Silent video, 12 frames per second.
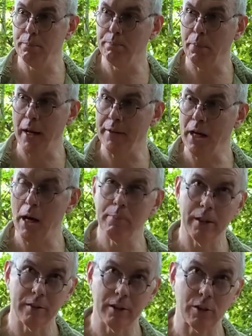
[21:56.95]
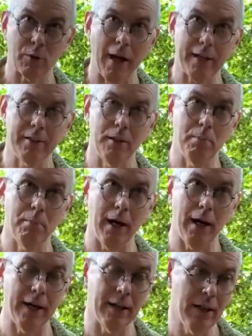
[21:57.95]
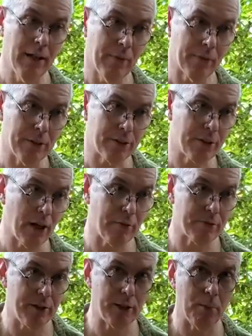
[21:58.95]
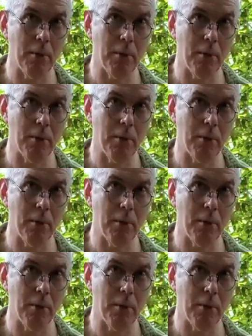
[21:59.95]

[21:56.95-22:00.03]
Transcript: by not being distracted by the stuff that your